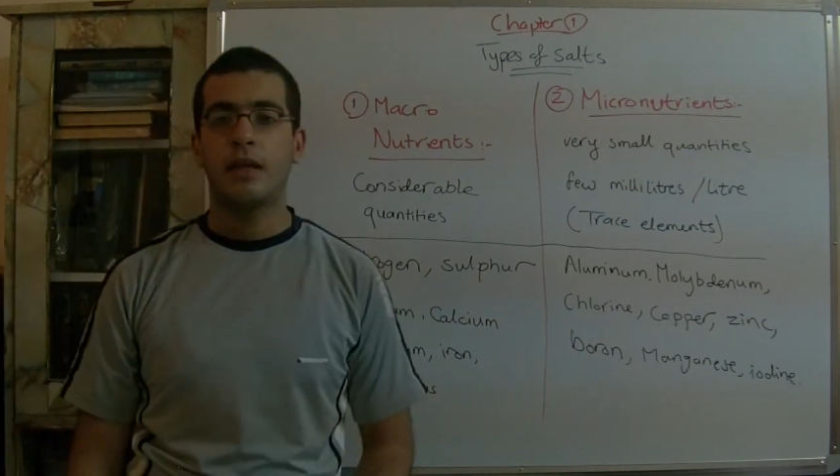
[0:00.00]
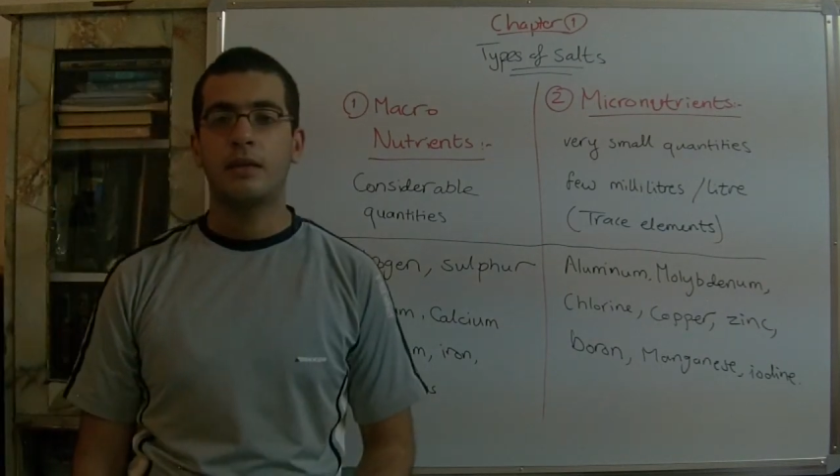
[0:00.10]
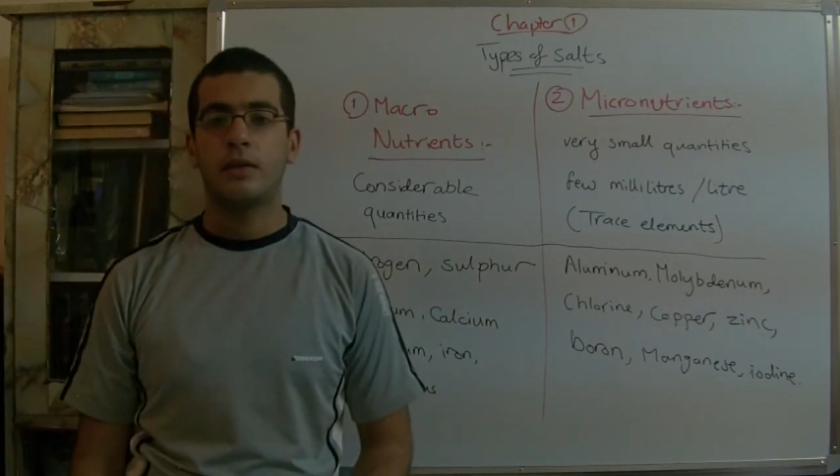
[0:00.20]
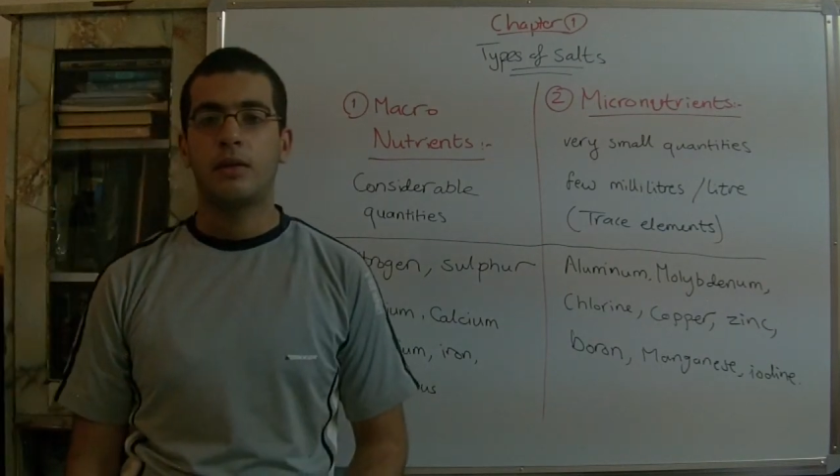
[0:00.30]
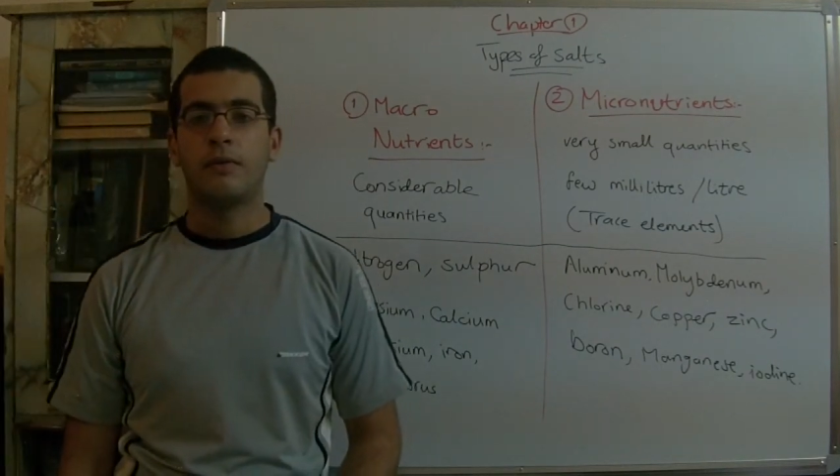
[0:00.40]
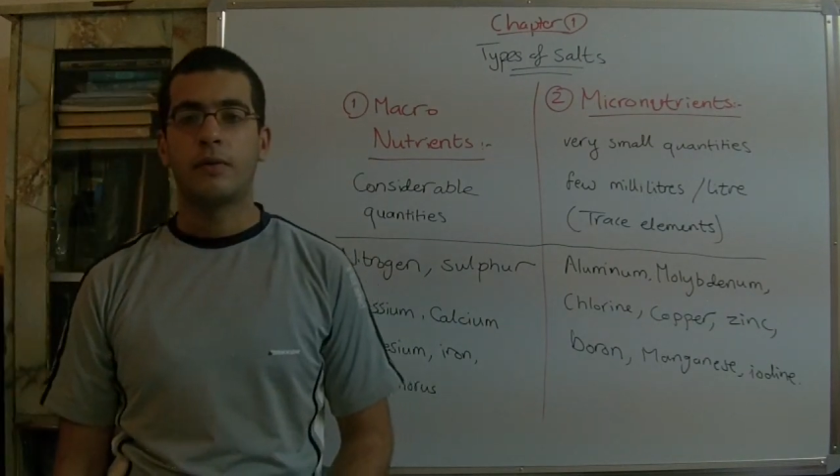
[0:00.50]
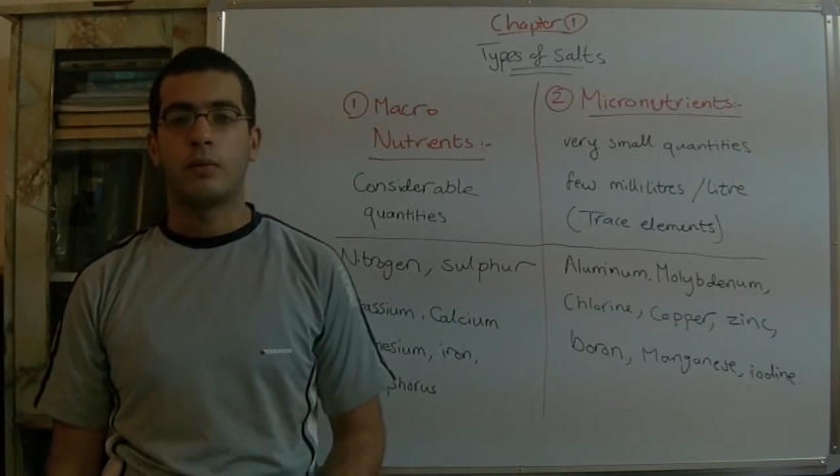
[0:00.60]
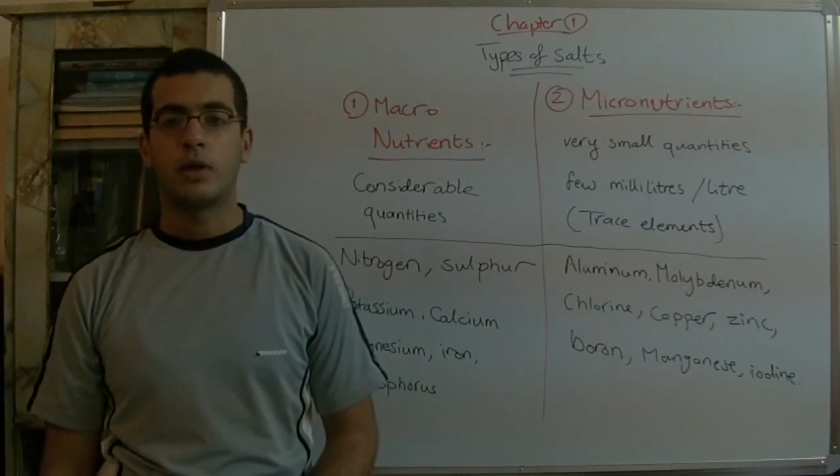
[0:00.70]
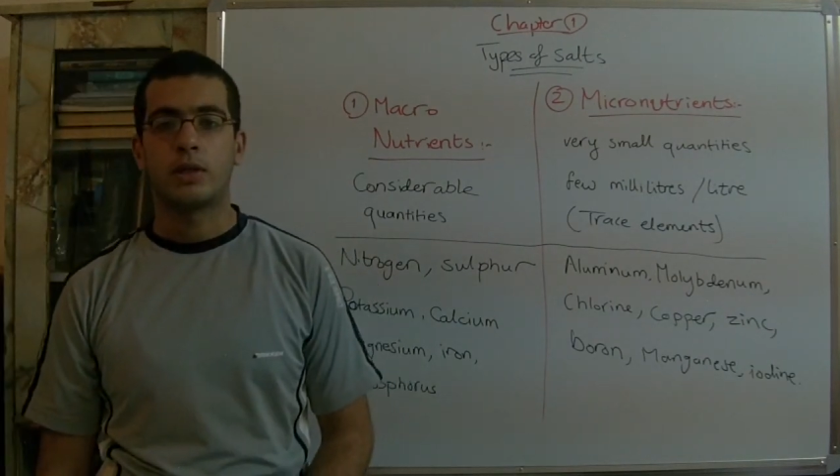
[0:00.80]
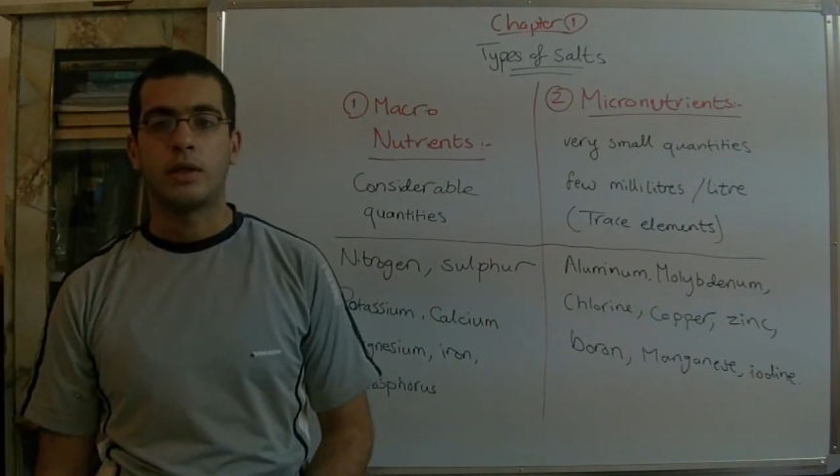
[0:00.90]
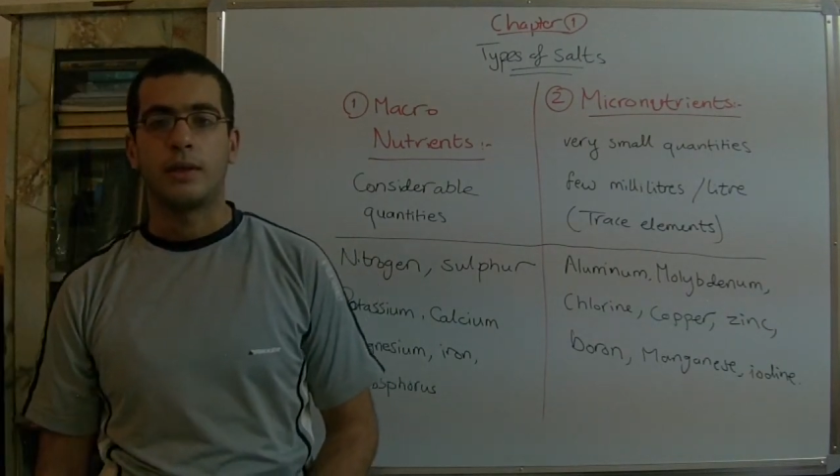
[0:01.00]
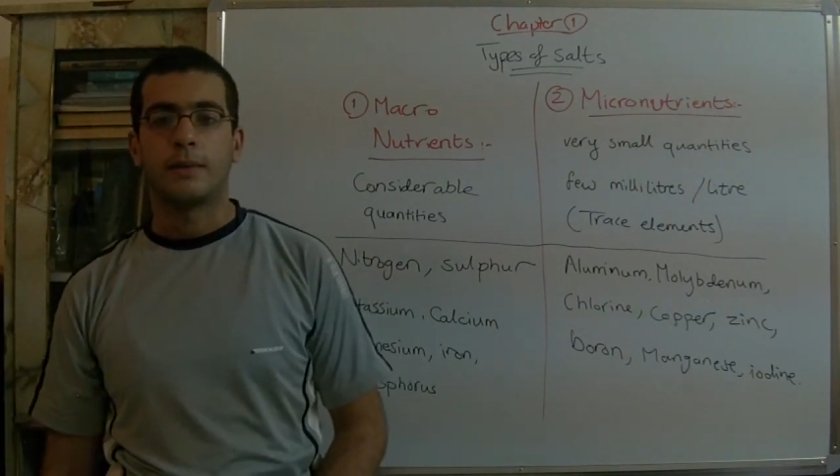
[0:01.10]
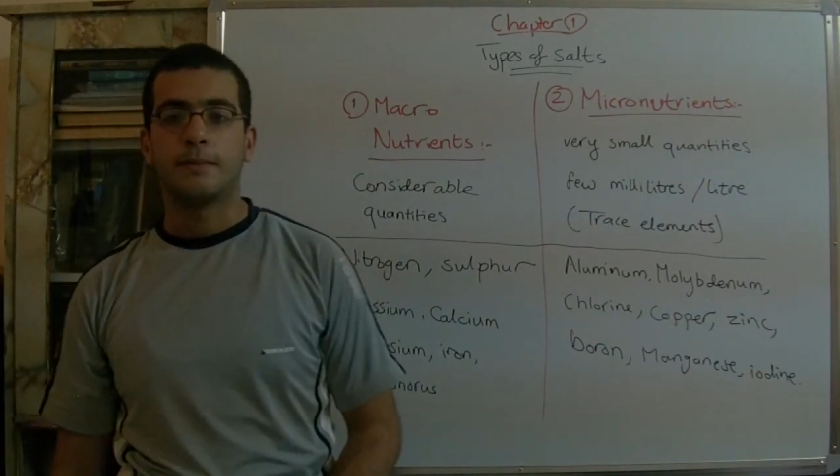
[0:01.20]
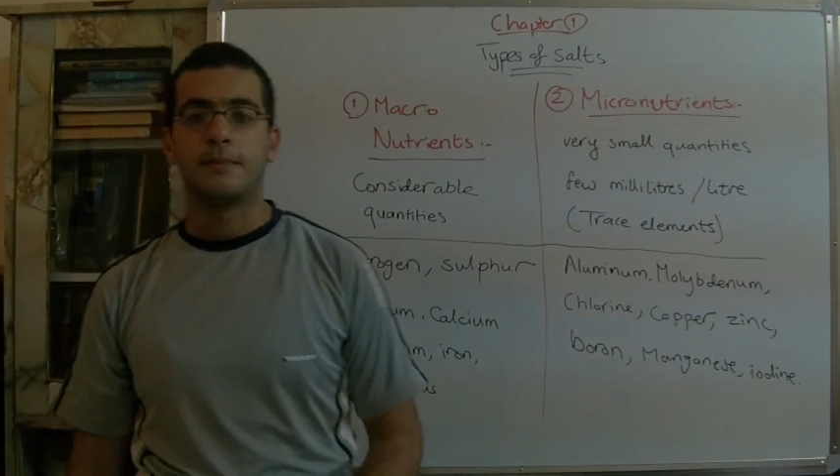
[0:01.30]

Thank you for watching.